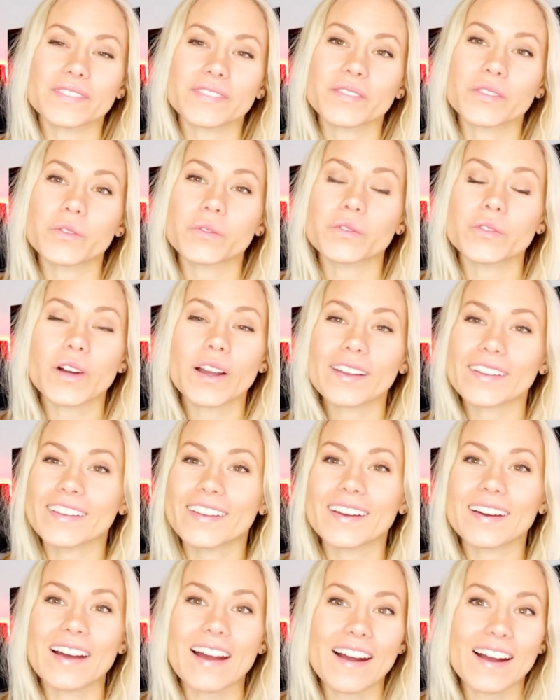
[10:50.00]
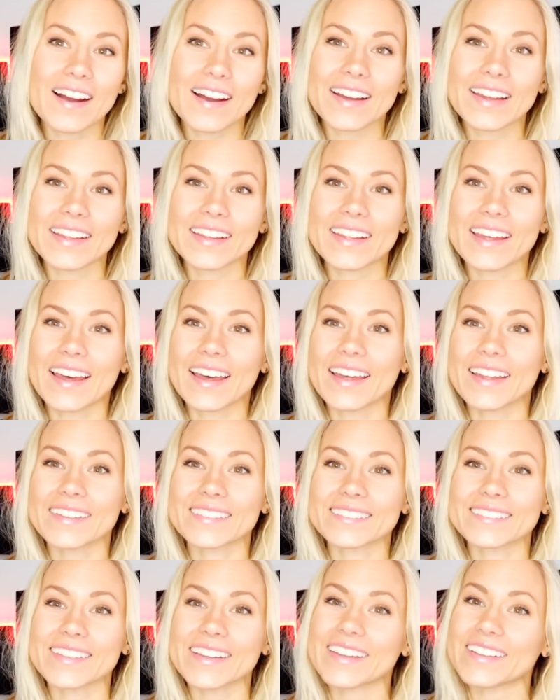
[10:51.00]
working hard
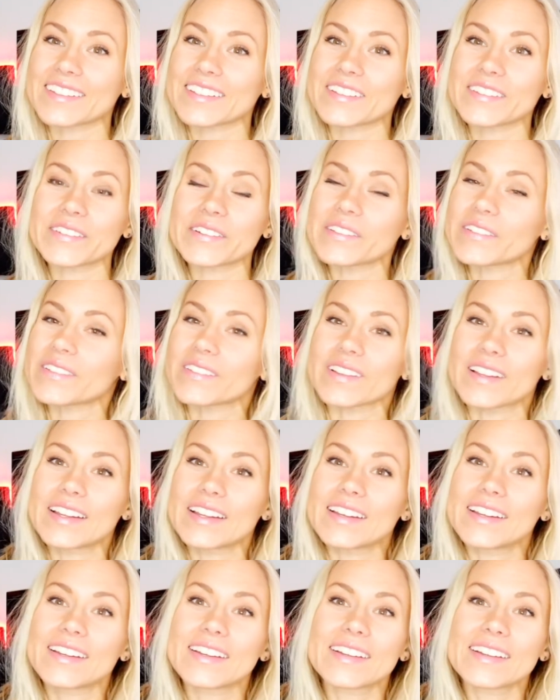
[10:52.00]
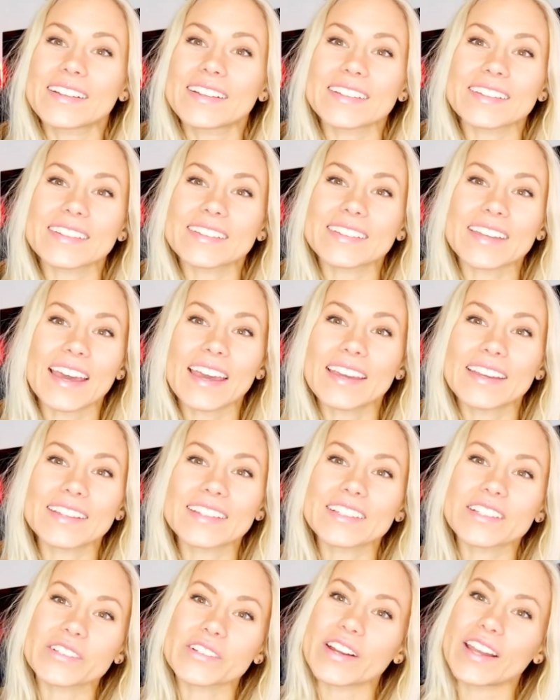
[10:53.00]
and then you'll
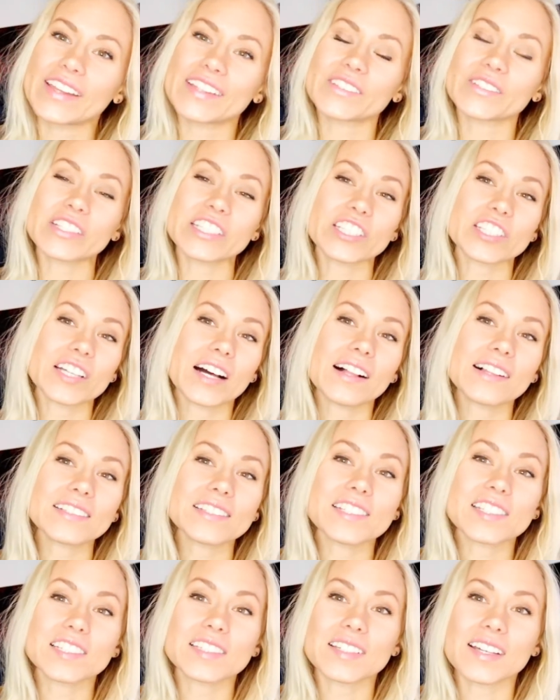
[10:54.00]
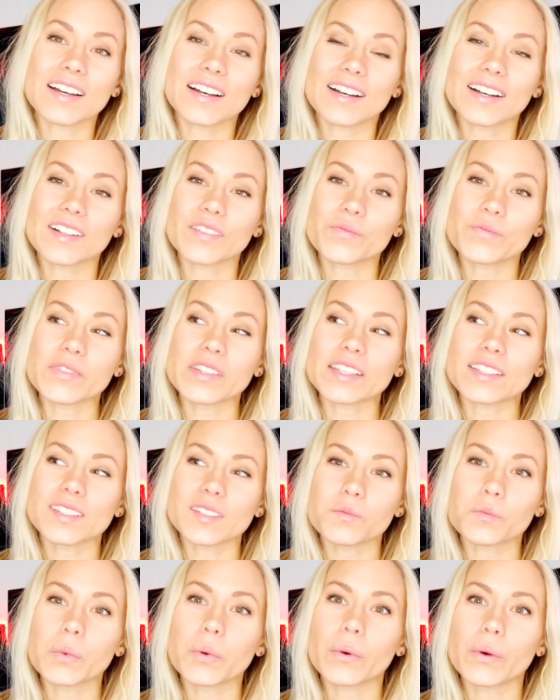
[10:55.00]
gain great results. Is
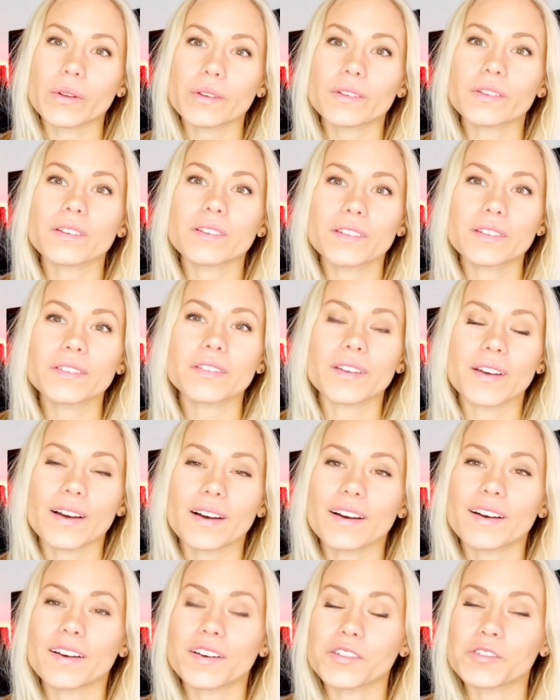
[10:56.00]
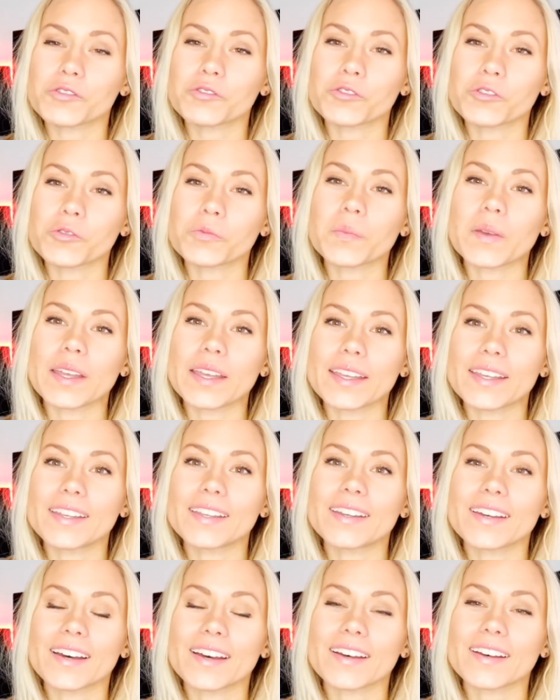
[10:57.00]
important for
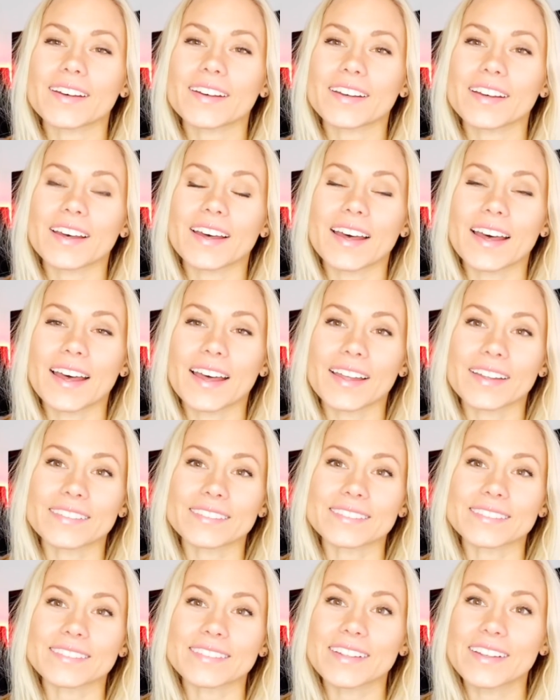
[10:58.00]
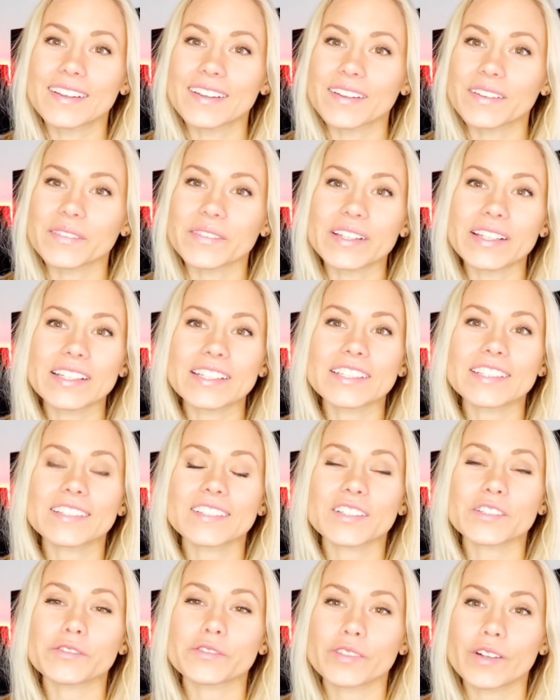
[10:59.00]
me, and really
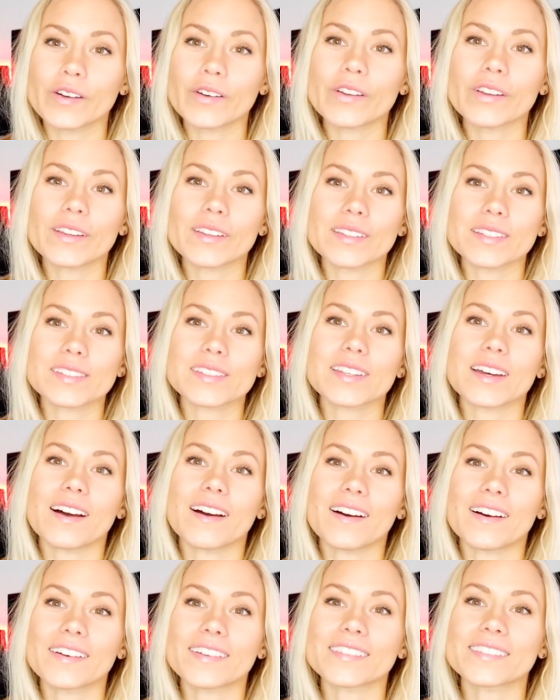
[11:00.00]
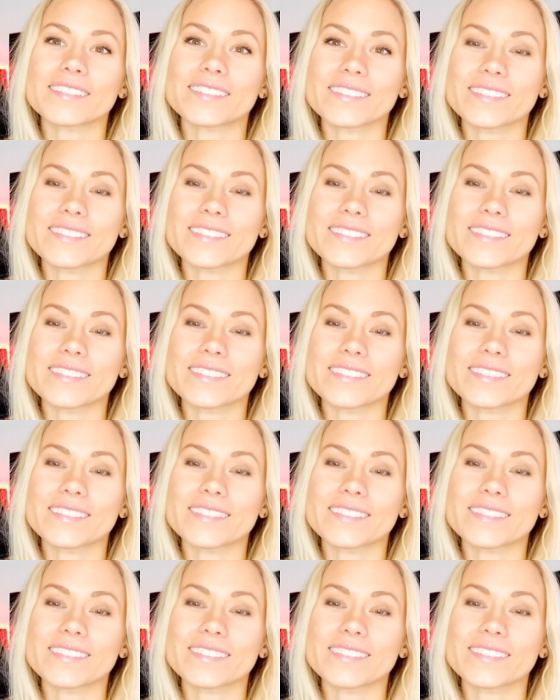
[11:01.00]
to focus on